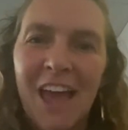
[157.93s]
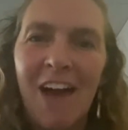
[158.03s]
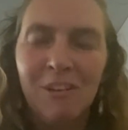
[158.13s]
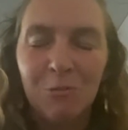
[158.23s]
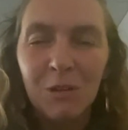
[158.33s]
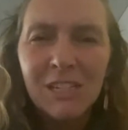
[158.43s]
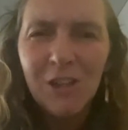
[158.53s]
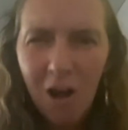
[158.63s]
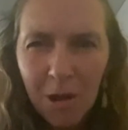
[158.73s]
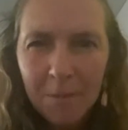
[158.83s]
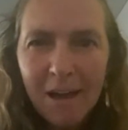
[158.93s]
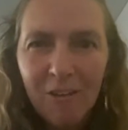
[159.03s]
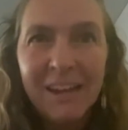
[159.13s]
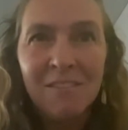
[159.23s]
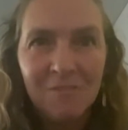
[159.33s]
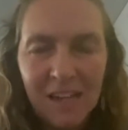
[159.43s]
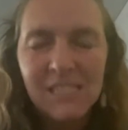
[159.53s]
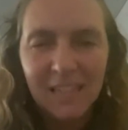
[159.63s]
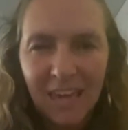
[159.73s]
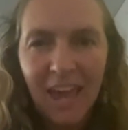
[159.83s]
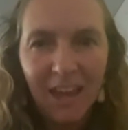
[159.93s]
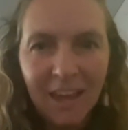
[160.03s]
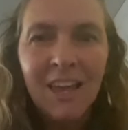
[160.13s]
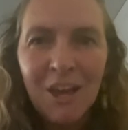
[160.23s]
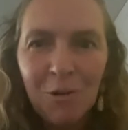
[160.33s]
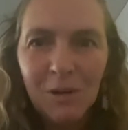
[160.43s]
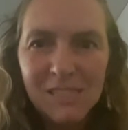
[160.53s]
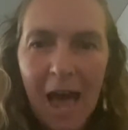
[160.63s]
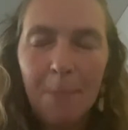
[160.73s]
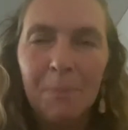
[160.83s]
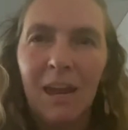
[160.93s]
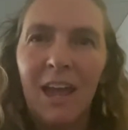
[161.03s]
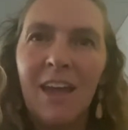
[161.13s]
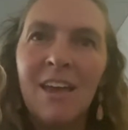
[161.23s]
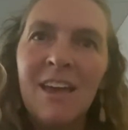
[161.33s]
down and really talk about and investigate what's happening.